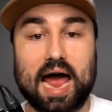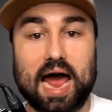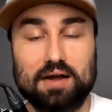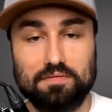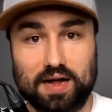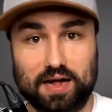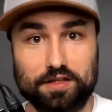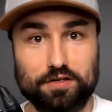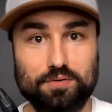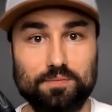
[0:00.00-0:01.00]
add
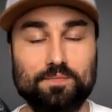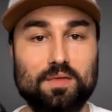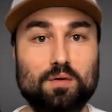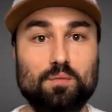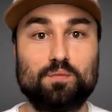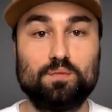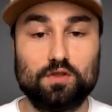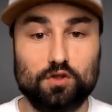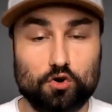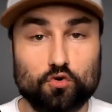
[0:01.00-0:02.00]
value,
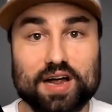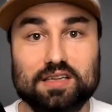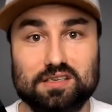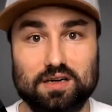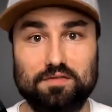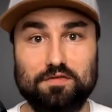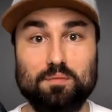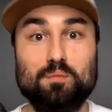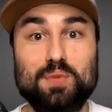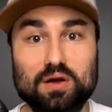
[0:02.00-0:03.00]
create stuff,
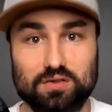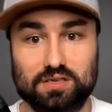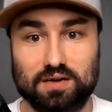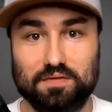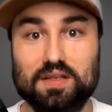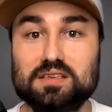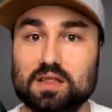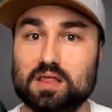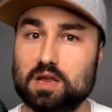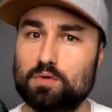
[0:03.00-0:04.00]
build stuff. This is the
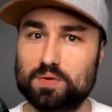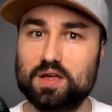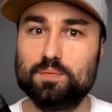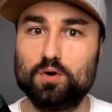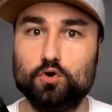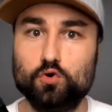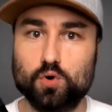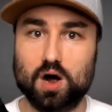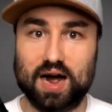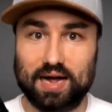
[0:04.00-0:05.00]
thing with people
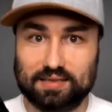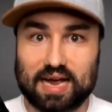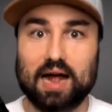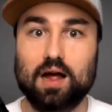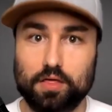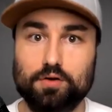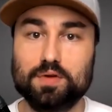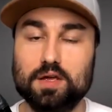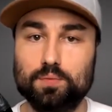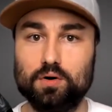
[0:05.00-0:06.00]
who attack other
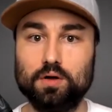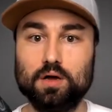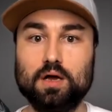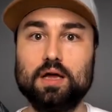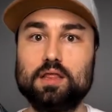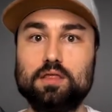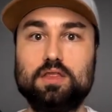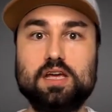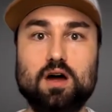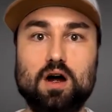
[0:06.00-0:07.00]
people.
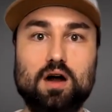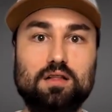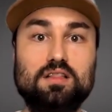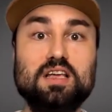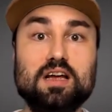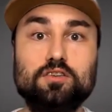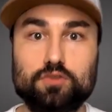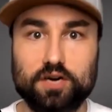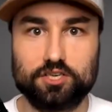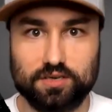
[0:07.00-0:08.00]
They are
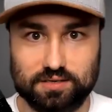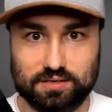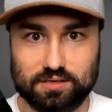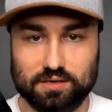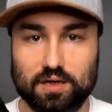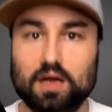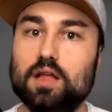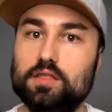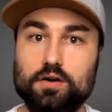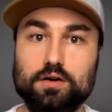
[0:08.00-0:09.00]
deconstructionists.
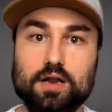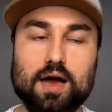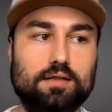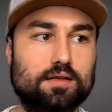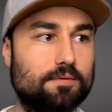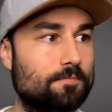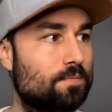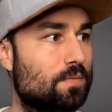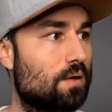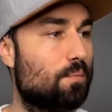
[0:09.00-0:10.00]
They're not
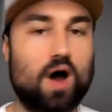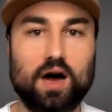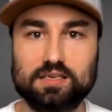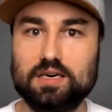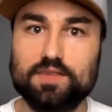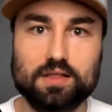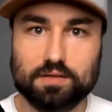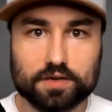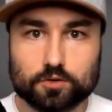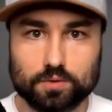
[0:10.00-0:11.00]
positive
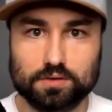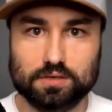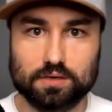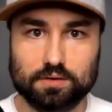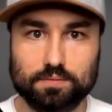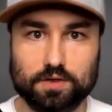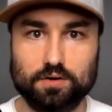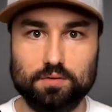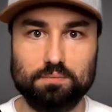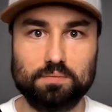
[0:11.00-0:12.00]
individuals. You
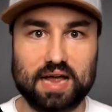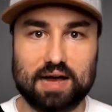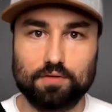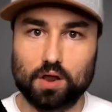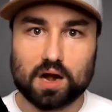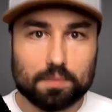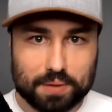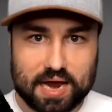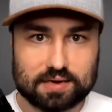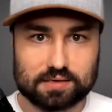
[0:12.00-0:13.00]
know, they have a lot of
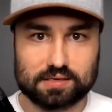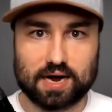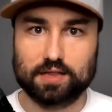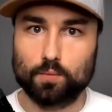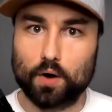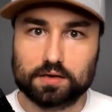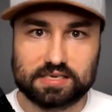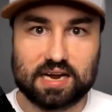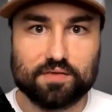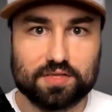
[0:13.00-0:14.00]
pain inside. They want to
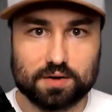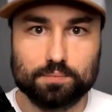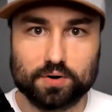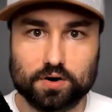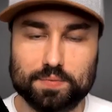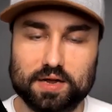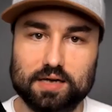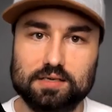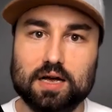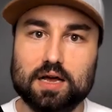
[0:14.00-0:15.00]
see everything burn
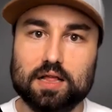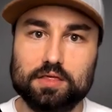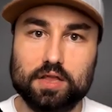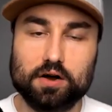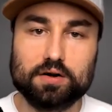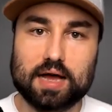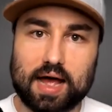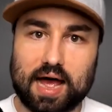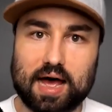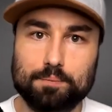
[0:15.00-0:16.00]
because they're not
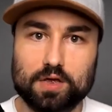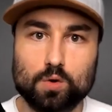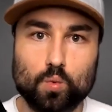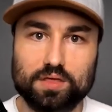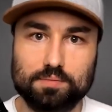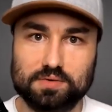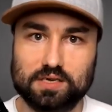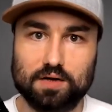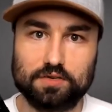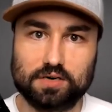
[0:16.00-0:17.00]
happy with
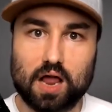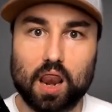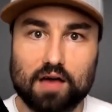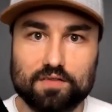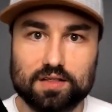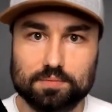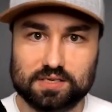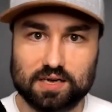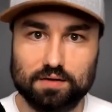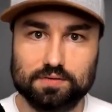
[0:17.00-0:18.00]
themselves. They're not loving
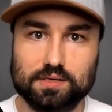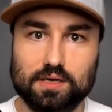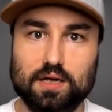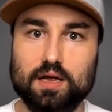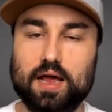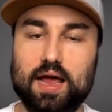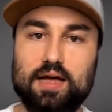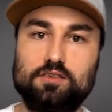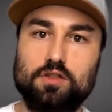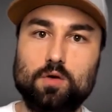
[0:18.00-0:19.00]
themselves.
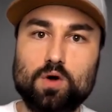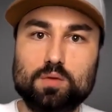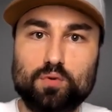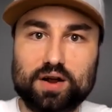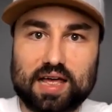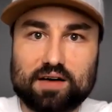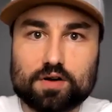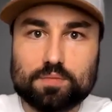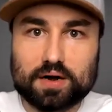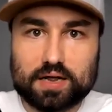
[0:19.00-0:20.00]
And so they want to bring
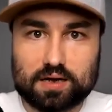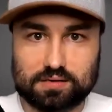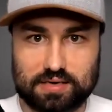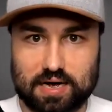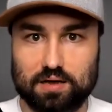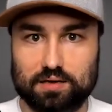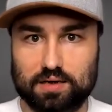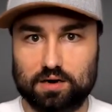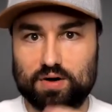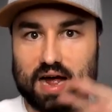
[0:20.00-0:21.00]
everybody else down like
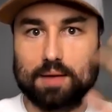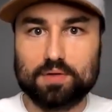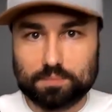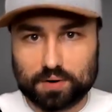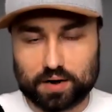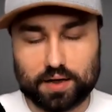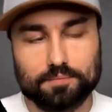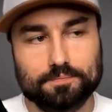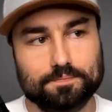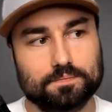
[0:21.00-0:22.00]
the crab in the bucket